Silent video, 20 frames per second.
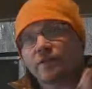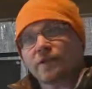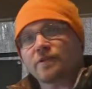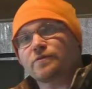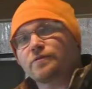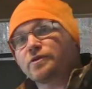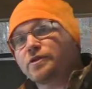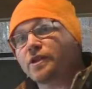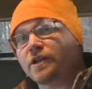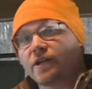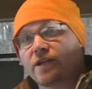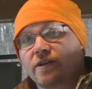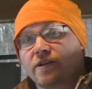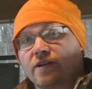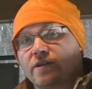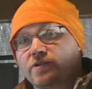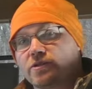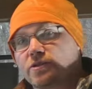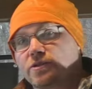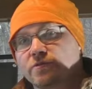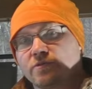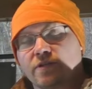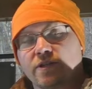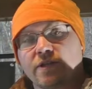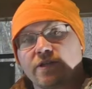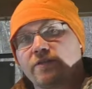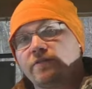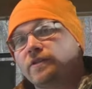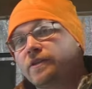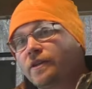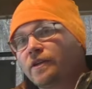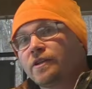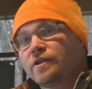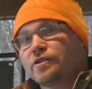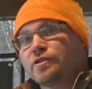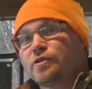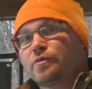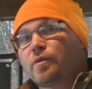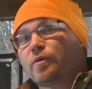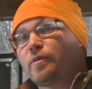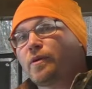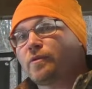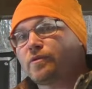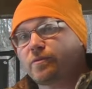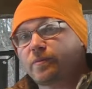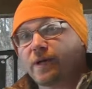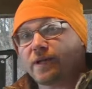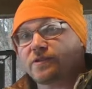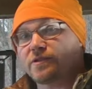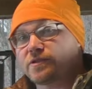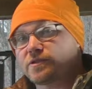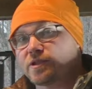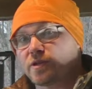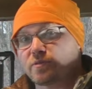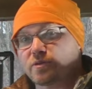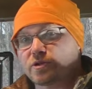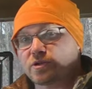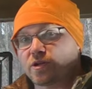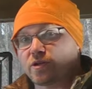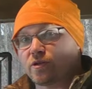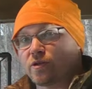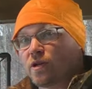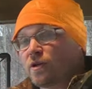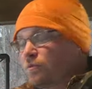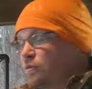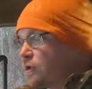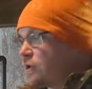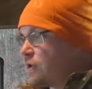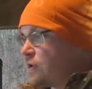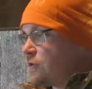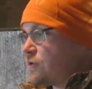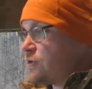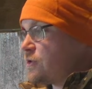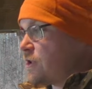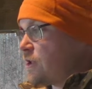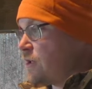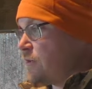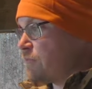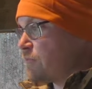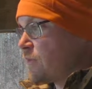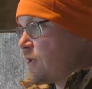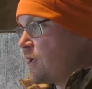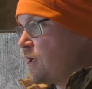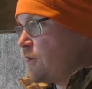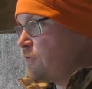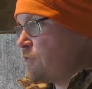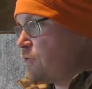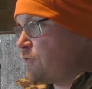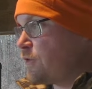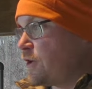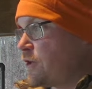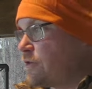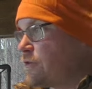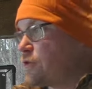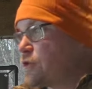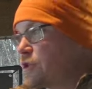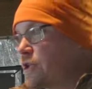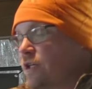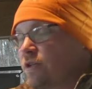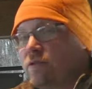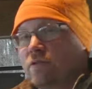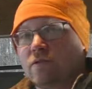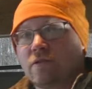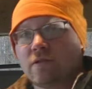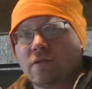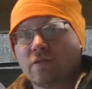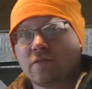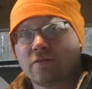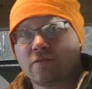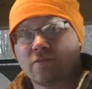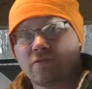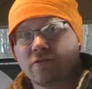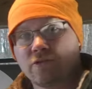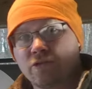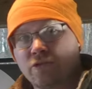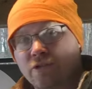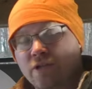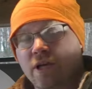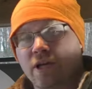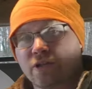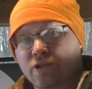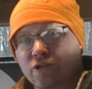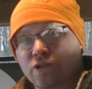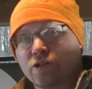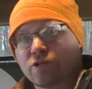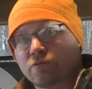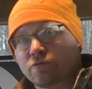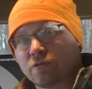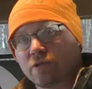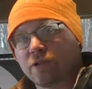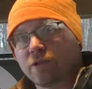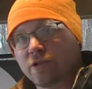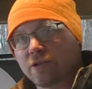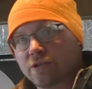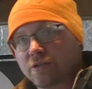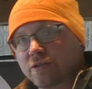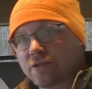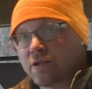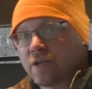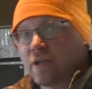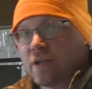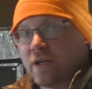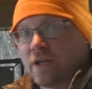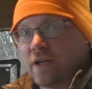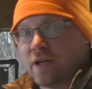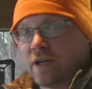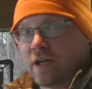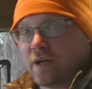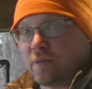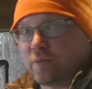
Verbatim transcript: Thanks for checking out Hunt Shoot Live. Super pumped about this episode because um, if you follow the channel, I just released an